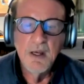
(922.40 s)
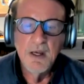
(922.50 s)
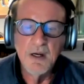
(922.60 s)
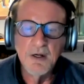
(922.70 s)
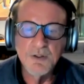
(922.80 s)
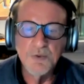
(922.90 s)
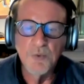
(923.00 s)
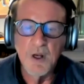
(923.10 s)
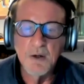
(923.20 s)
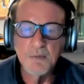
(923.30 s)
Here's
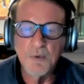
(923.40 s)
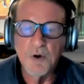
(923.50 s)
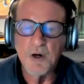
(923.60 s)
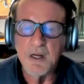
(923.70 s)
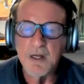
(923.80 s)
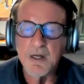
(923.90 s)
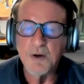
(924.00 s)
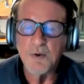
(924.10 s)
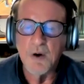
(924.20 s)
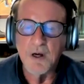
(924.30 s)
one more
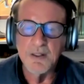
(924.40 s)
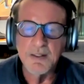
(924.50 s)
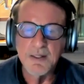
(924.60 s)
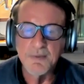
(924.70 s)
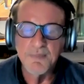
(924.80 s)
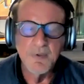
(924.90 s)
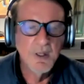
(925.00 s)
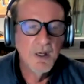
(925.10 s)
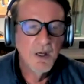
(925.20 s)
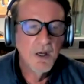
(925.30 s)
inequality.
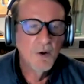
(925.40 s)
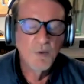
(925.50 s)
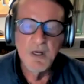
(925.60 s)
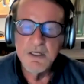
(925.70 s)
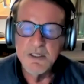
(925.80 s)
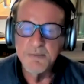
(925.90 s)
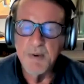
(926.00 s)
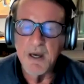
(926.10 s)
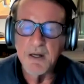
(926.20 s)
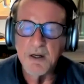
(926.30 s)
We
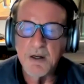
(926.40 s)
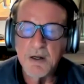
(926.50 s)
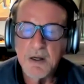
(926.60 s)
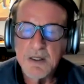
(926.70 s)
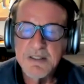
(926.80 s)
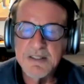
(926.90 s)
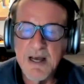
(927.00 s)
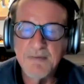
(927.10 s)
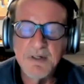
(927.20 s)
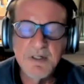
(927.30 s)
spend
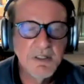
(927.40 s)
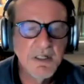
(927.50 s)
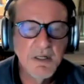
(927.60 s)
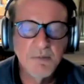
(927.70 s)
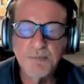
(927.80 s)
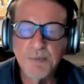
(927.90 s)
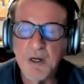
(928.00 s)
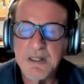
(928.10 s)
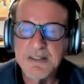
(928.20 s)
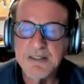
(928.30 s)

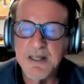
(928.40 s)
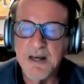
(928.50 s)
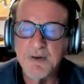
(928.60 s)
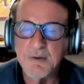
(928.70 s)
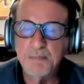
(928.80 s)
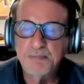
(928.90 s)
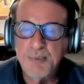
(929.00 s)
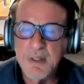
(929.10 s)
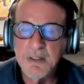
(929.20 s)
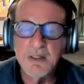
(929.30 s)
$17.7
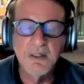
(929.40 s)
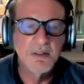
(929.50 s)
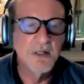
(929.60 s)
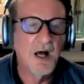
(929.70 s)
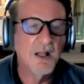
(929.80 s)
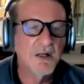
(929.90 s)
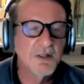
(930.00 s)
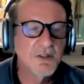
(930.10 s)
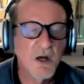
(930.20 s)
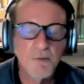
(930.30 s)
billion
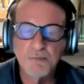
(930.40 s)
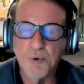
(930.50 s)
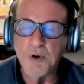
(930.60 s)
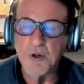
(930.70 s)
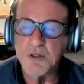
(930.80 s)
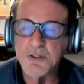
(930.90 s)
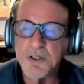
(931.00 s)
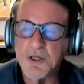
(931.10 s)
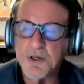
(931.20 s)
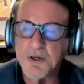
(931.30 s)
on border
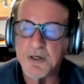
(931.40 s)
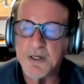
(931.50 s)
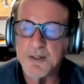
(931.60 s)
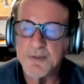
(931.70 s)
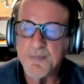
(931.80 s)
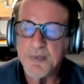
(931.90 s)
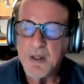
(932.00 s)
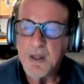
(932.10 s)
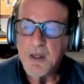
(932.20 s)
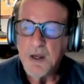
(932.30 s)
security.
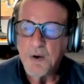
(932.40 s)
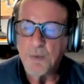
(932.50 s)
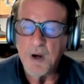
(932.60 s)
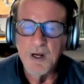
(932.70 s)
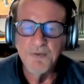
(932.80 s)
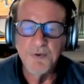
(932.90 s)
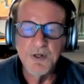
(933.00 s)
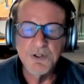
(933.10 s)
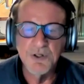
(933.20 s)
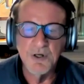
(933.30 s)
What if
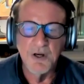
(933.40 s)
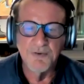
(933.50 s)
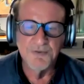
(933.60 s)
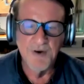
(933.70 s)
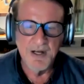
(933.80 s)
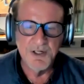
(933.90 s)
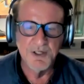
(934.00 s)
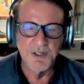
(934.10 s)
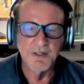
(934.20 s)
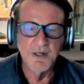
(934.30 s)
we took a
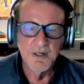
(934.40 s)
fraction